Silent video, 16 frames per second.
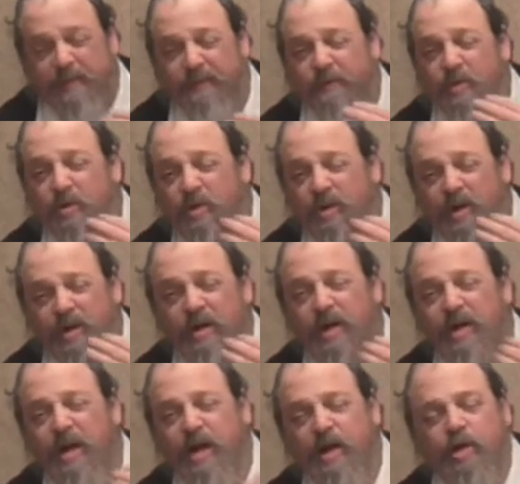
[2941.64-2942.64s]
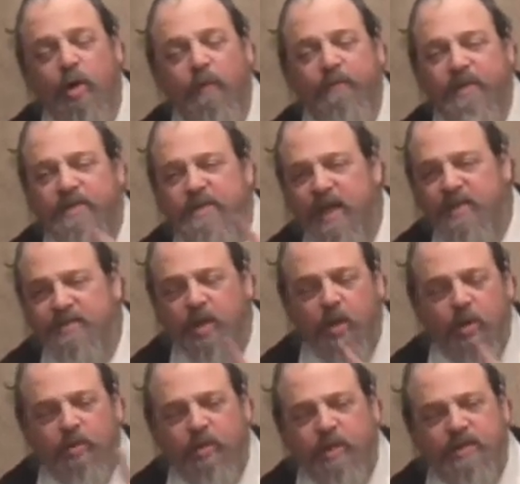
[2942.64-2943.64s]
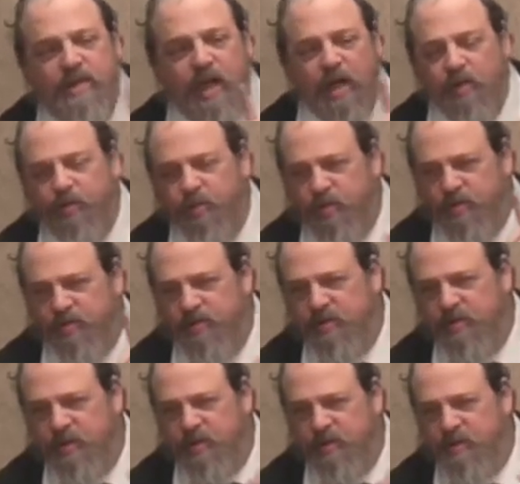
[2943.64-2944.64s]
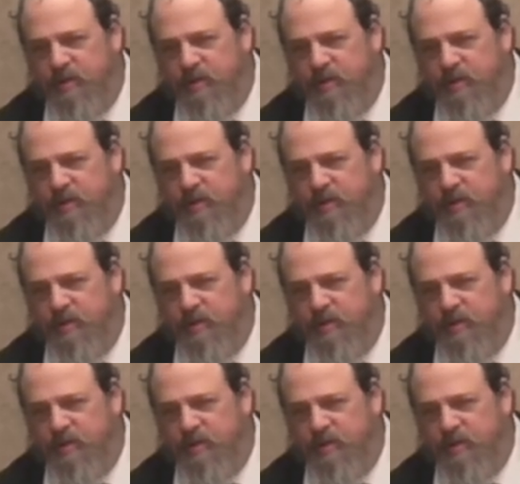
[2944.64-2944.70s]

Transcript: before? A kofetz has only zachrus.